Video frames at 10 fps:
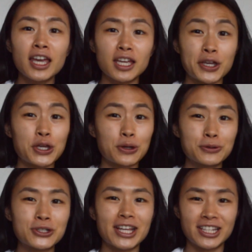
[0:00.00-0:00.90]
a
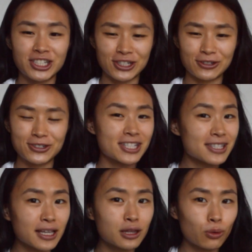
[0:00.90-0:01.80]
huge issue,
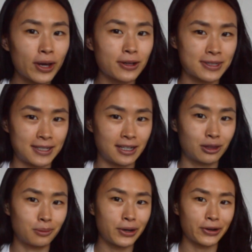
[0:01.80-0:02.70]
just like the whales did in
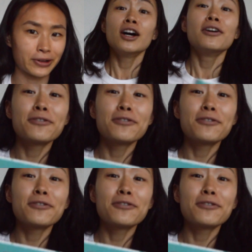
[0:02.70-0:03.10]
the book.